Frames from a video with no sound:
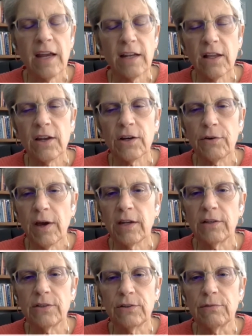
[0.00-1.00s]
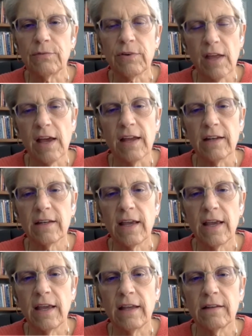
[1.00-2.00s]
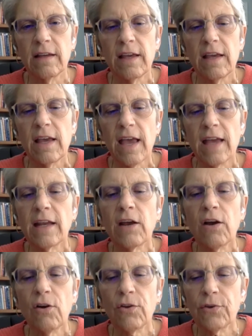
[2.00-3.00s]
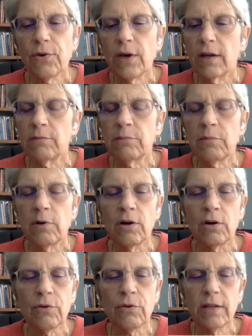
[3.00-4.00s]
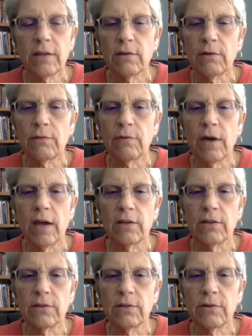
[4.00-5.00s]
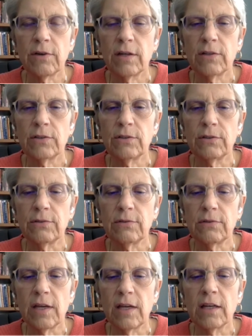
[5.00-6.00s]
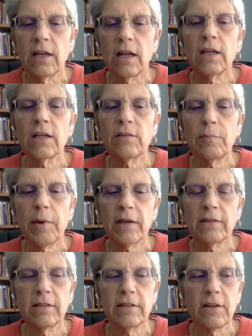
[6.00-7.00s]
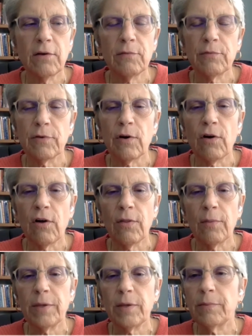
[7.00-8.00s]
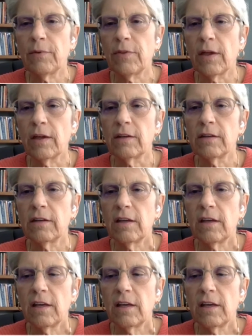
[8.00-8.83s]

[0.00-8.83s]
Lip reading: I had a lot of gratitude for that. And I also had a great deal of gratitude and an unexpected love for all the people that